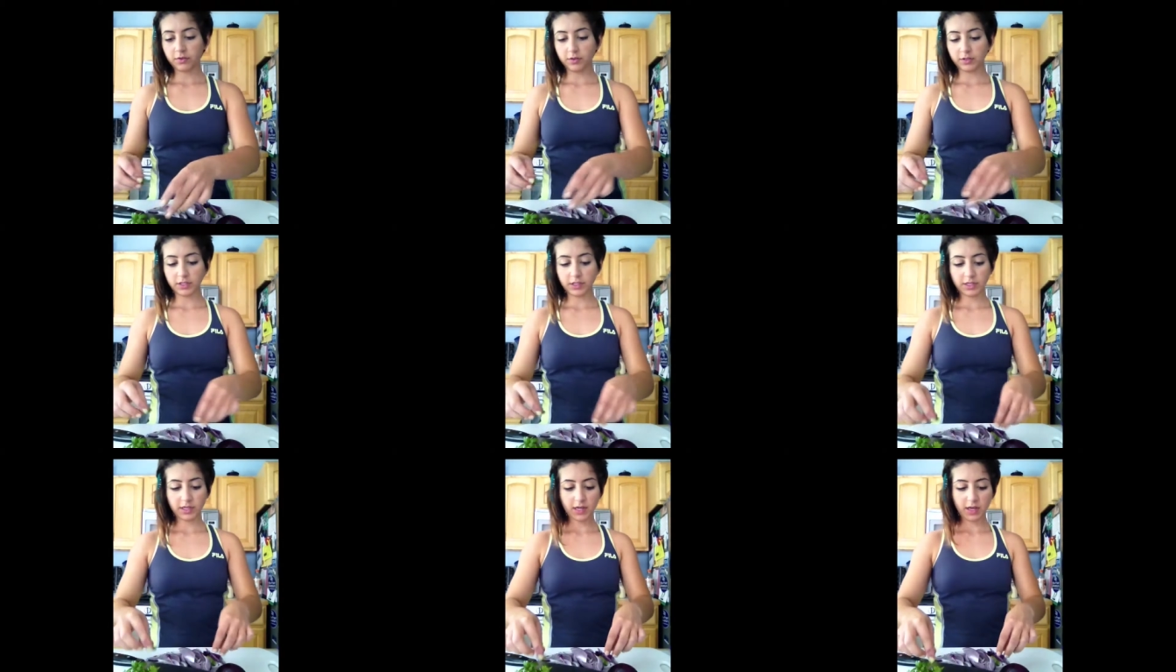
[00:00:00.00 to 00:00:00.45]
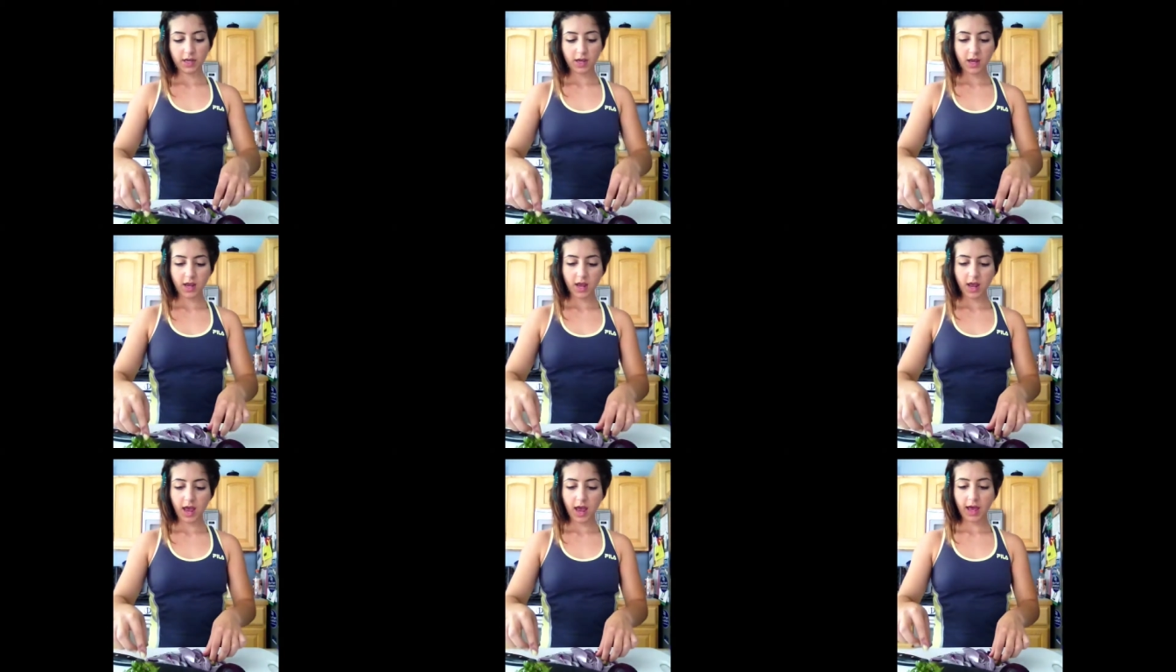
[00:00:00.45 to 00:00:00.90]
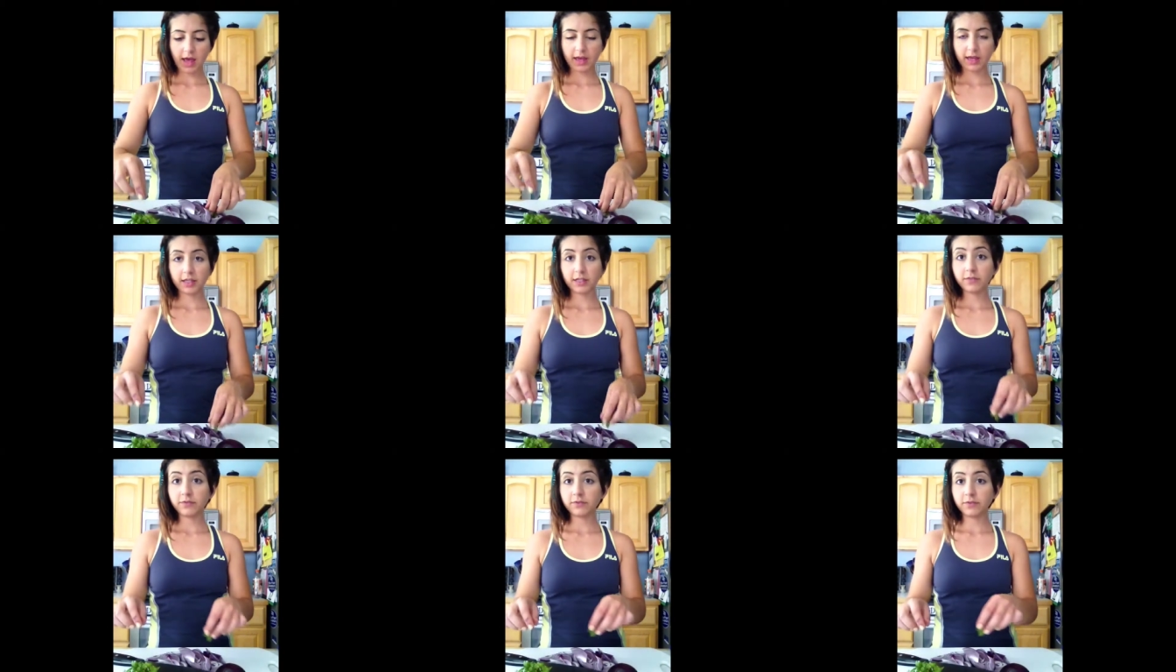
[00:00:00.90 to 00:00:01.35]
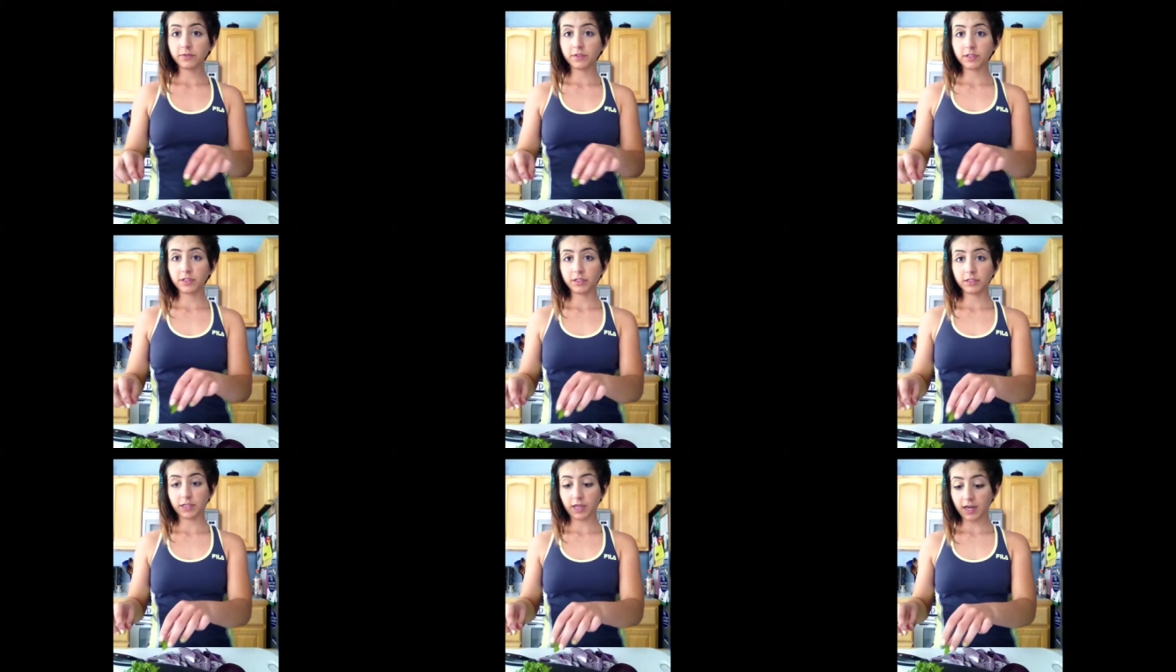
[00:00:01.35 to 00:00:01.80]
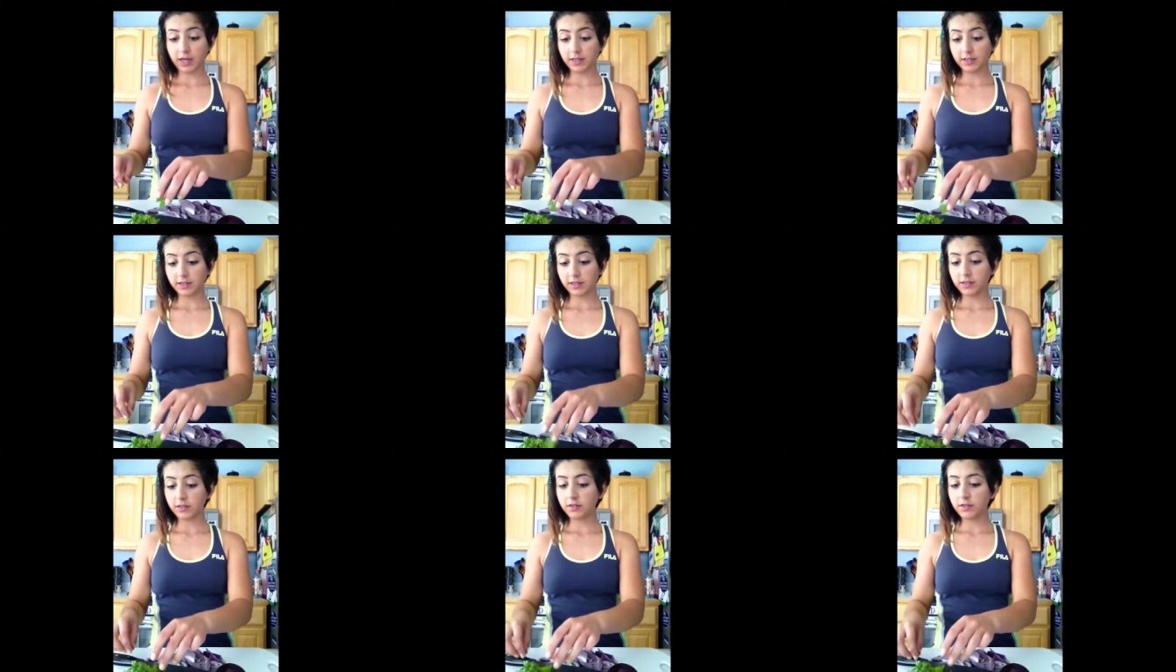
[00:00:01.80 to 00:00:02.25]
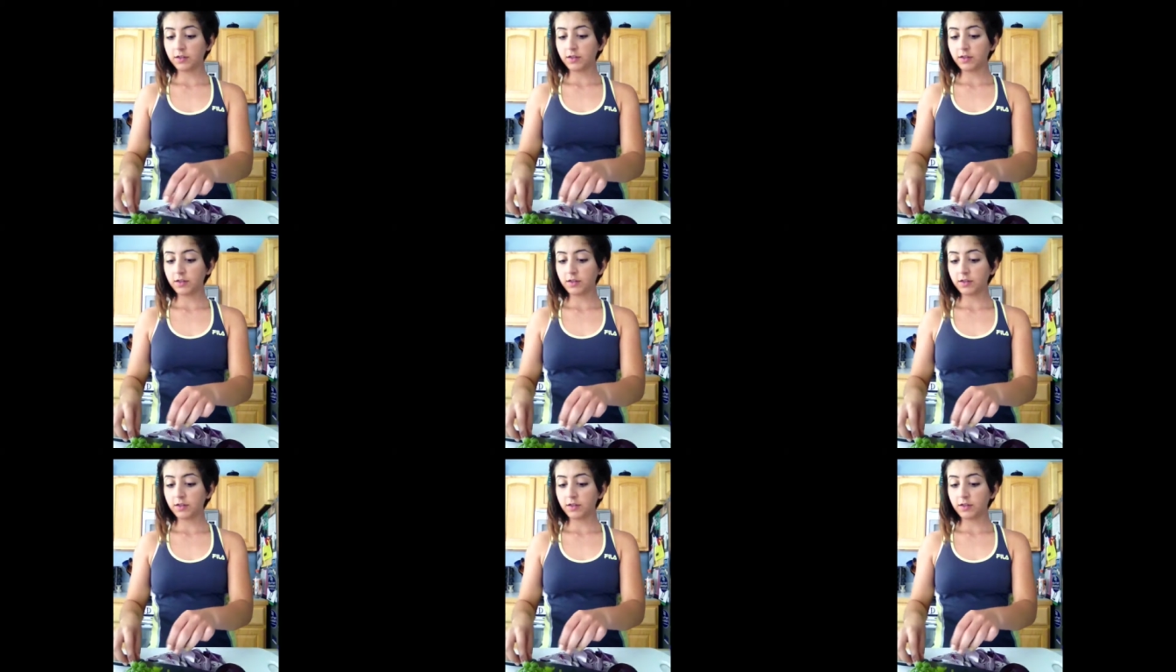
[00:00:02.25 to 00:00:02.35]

today I've decided